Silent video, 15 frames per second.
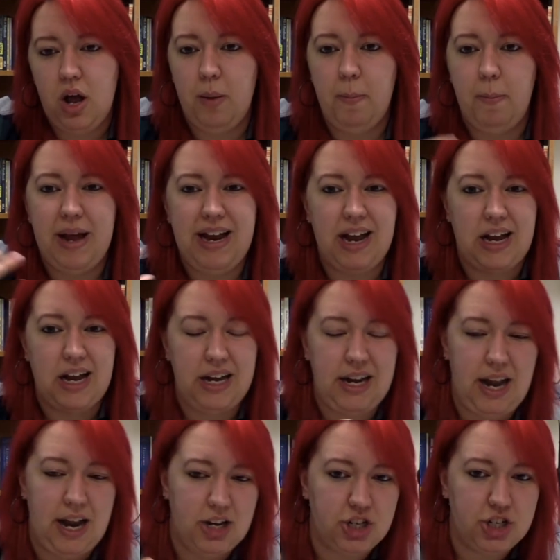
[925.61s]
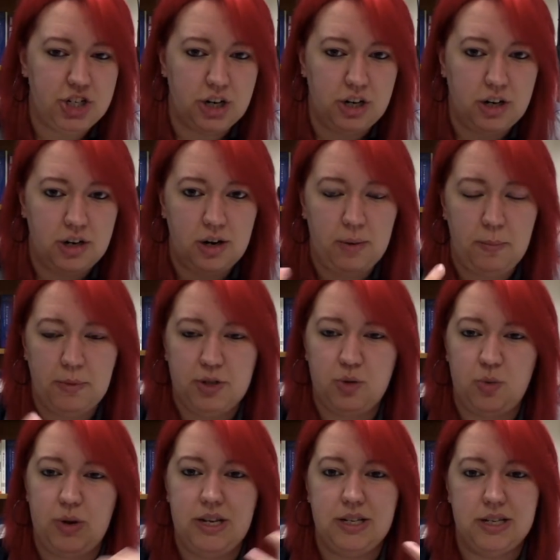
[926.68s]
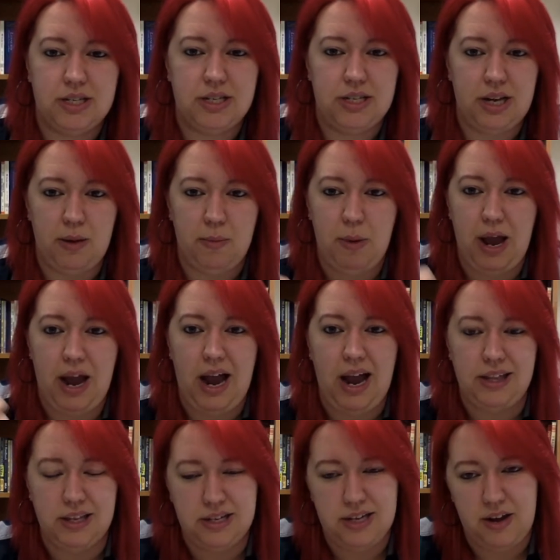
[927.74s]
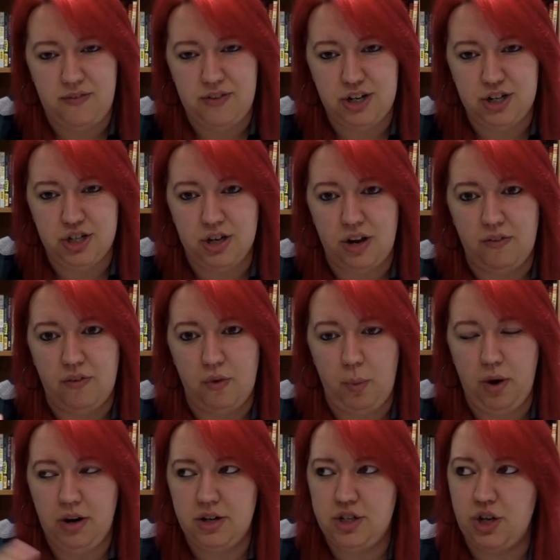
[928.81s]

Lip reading: make a connection between the stem and the definition of a word.